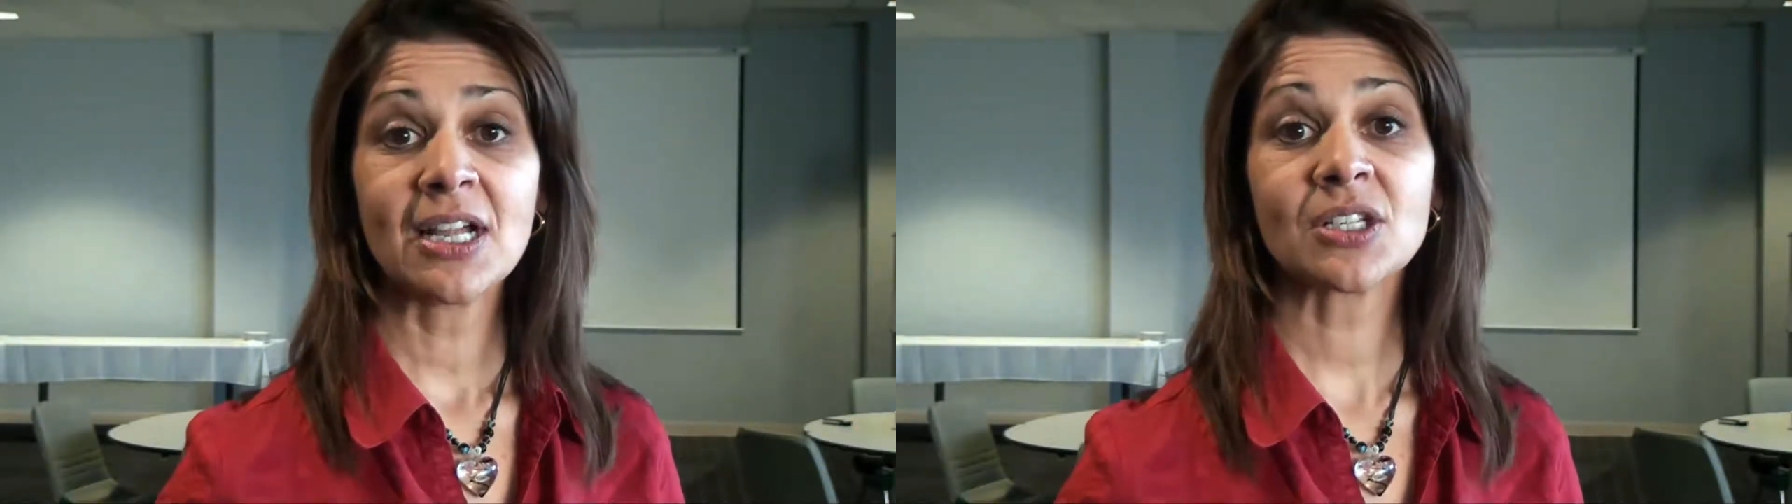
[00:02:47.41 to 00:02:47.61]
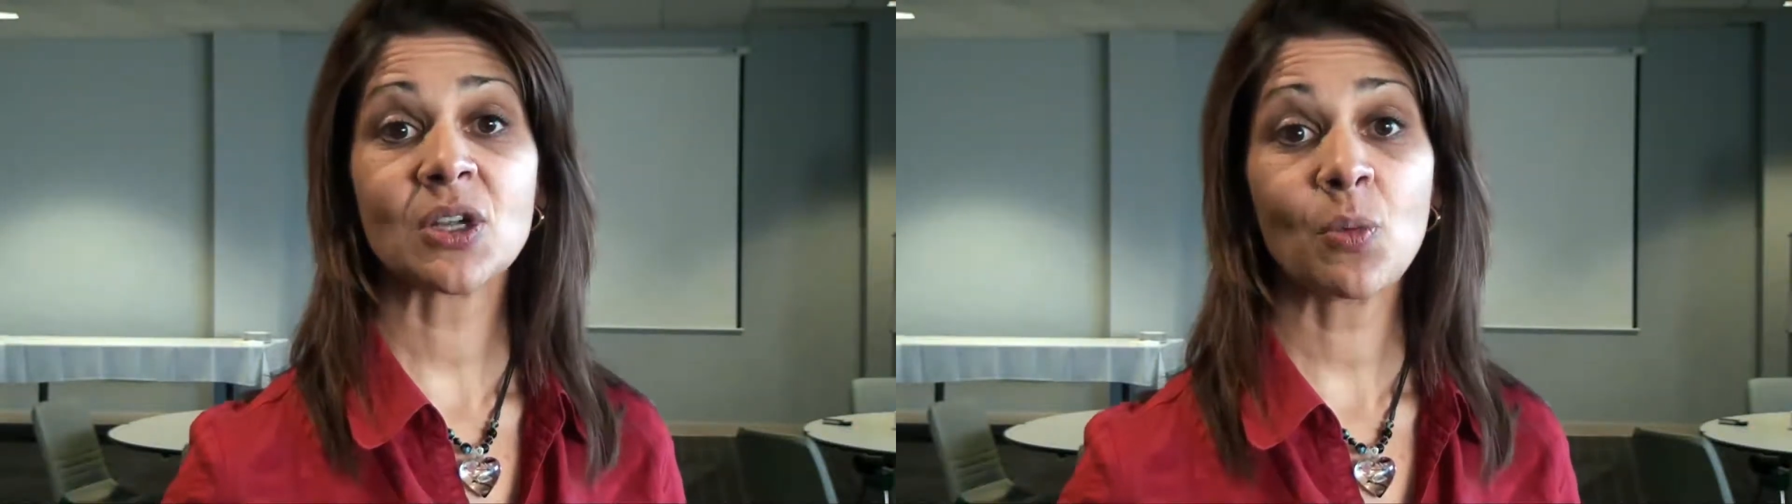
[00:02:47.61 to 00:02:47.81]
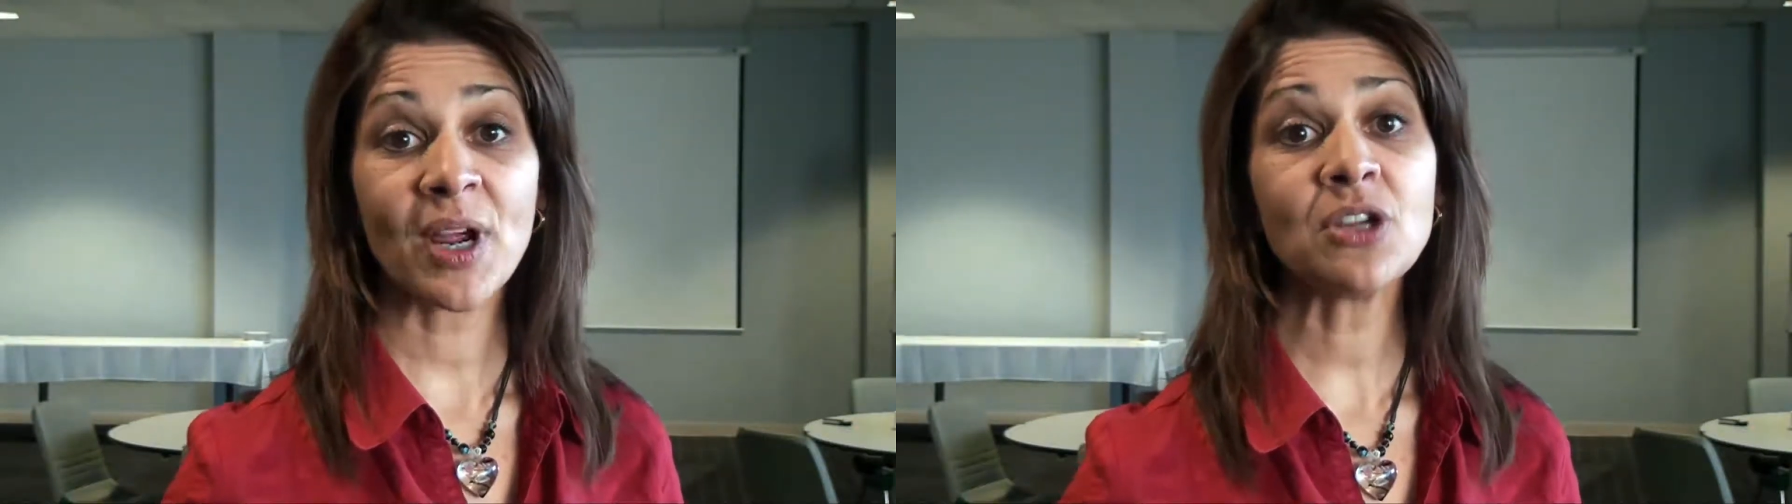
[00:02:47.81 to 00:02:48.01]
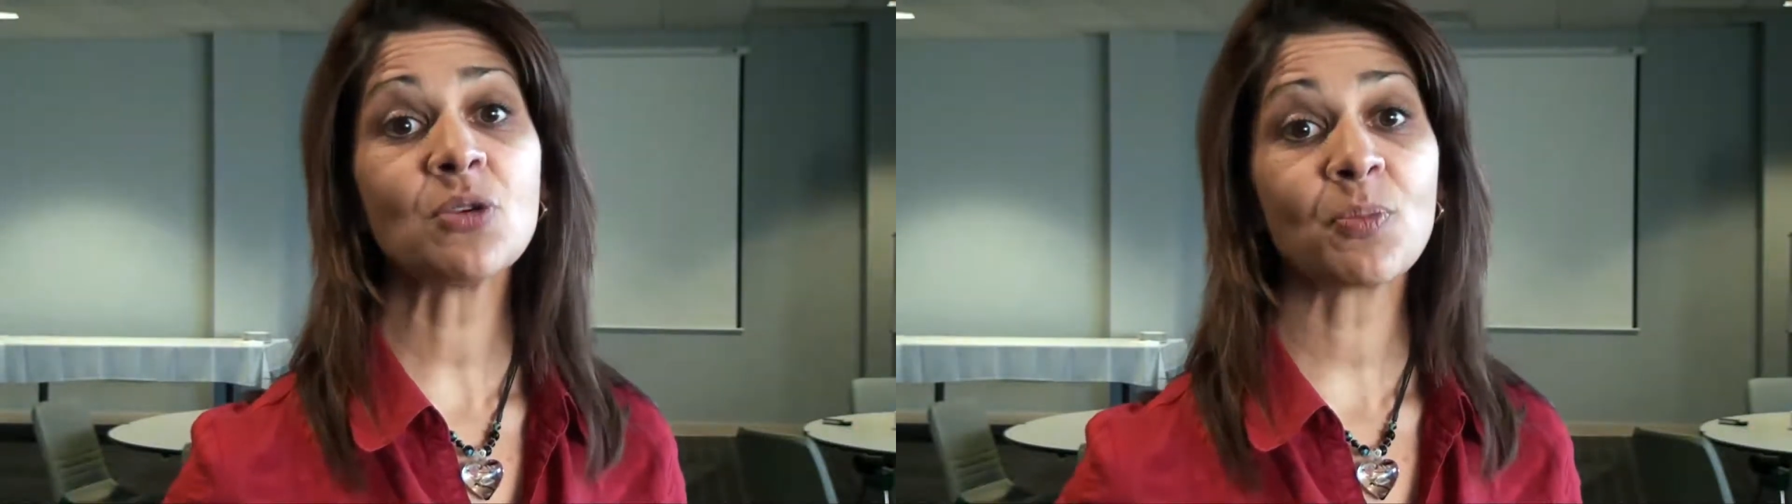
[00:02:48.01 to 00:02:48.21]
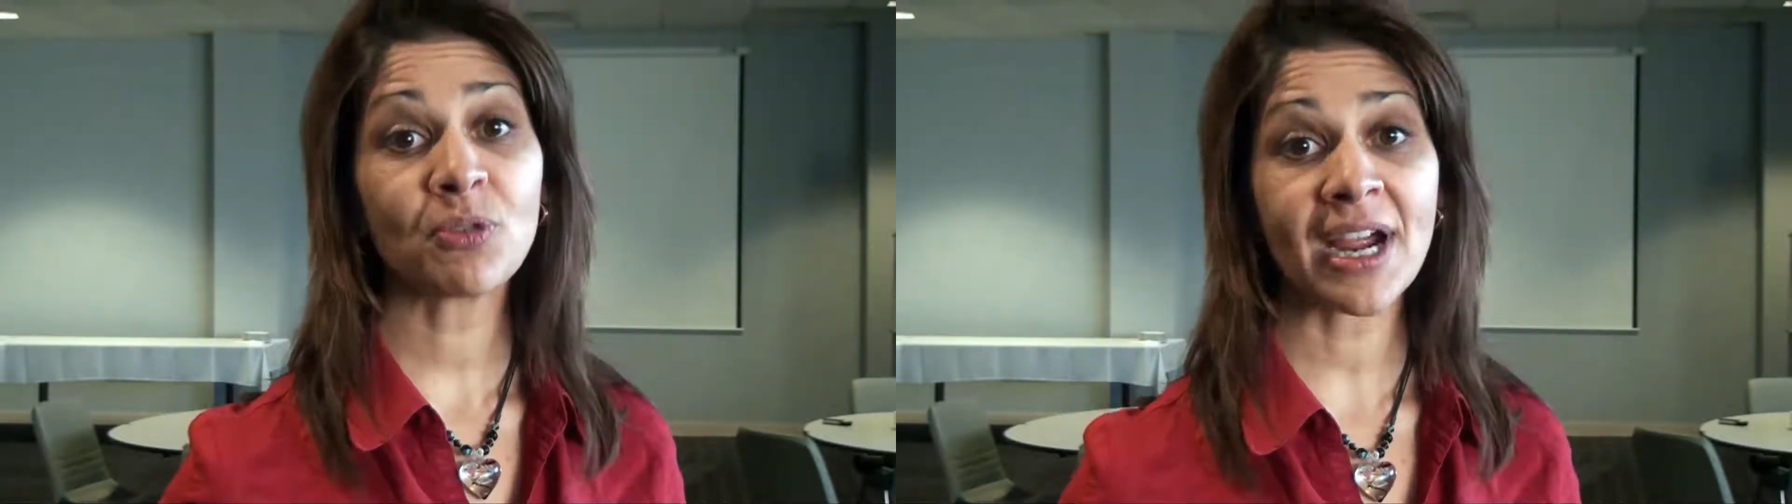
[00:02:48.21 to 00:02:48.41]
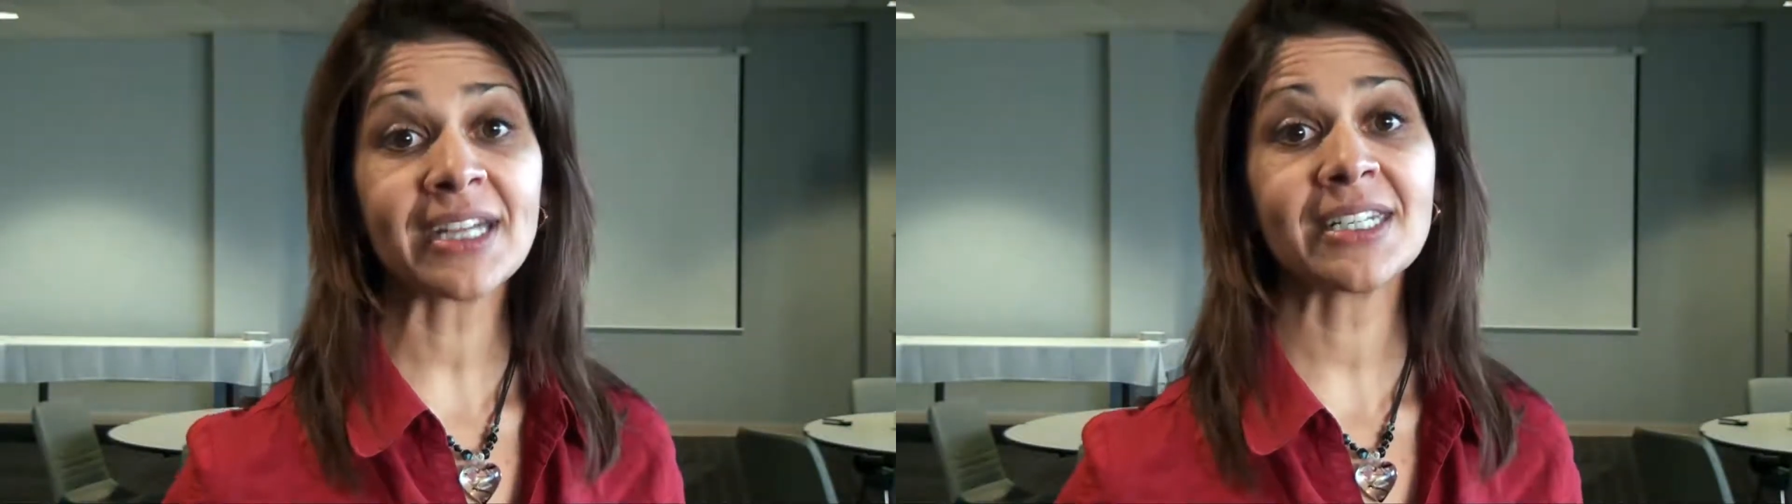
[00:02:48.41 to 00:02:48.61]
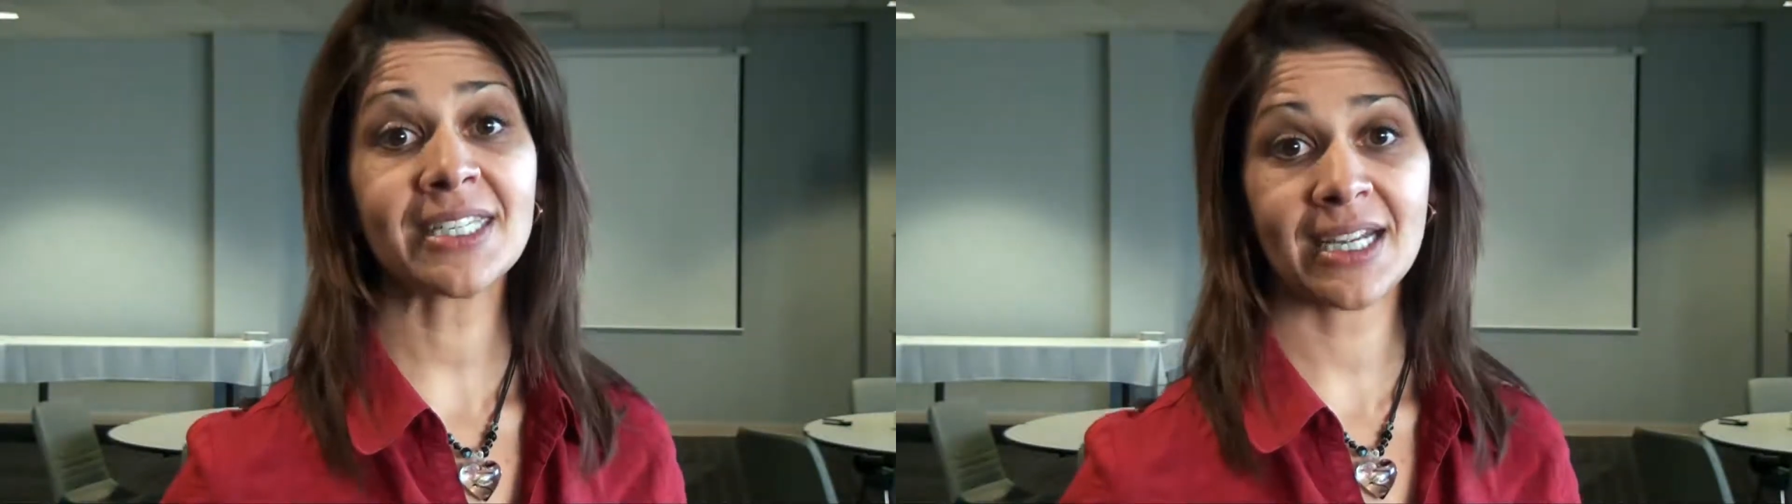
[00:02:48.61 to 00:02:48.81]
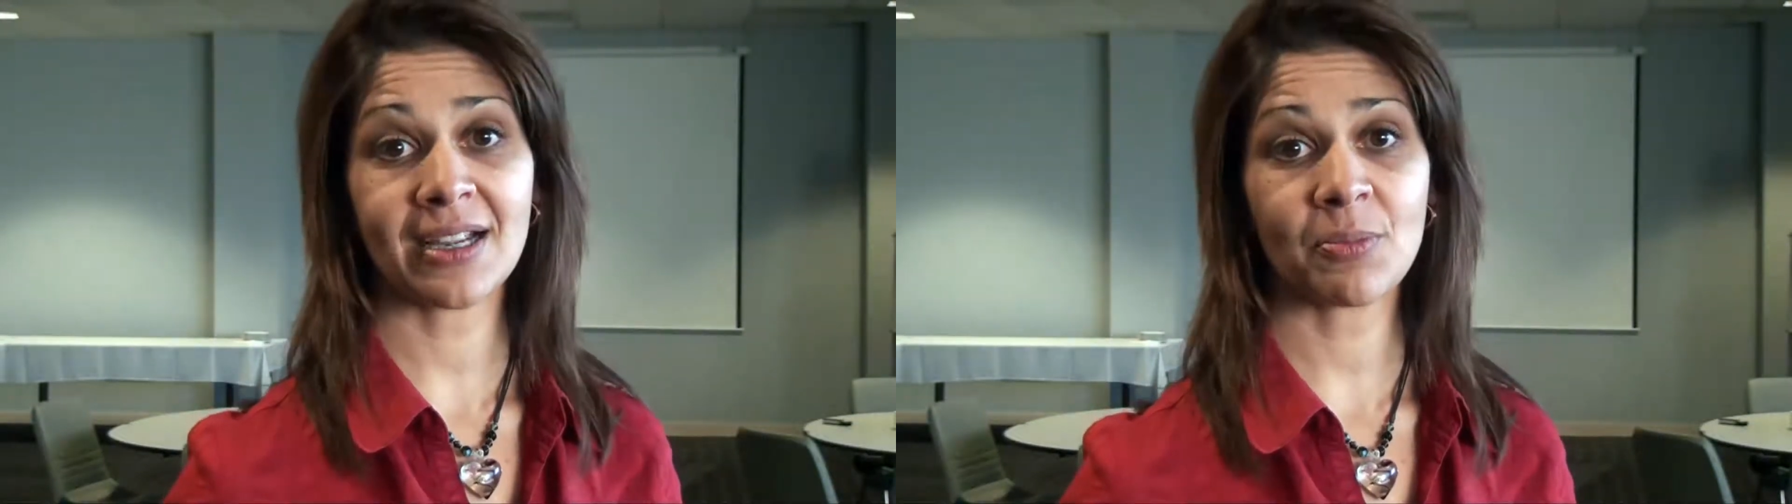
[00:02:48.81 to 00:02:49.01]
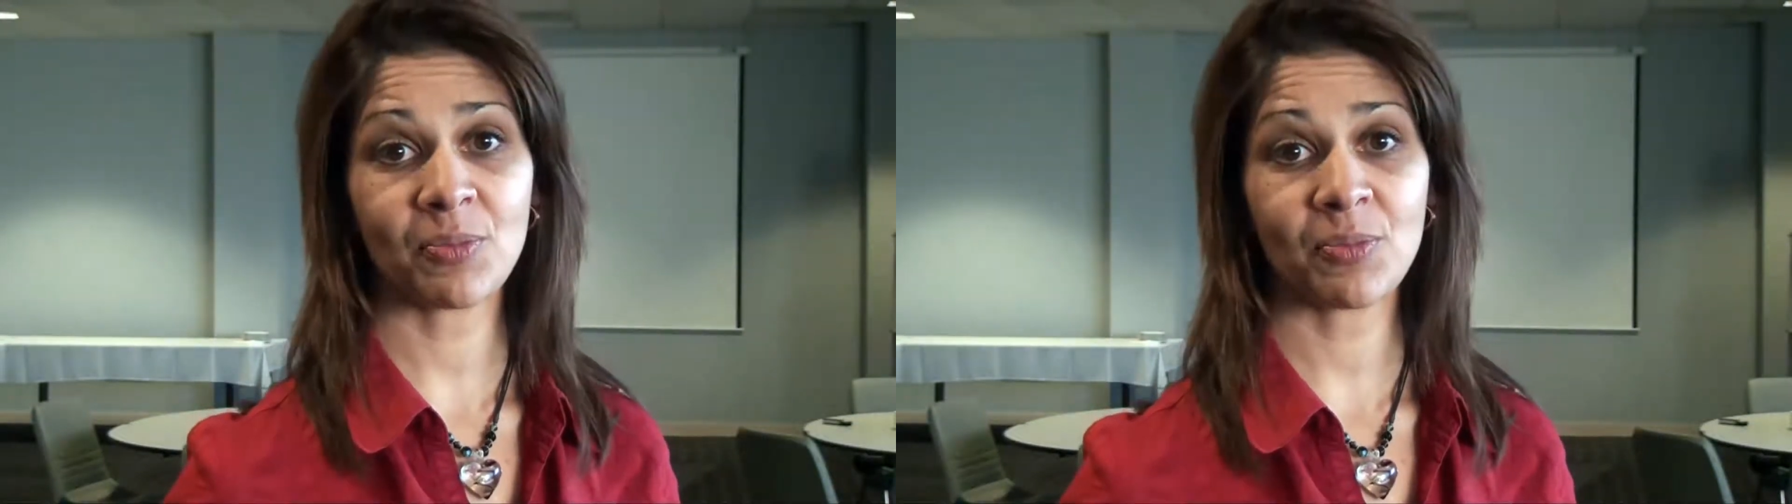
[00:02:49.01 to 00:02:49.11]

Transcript: So when you're practicing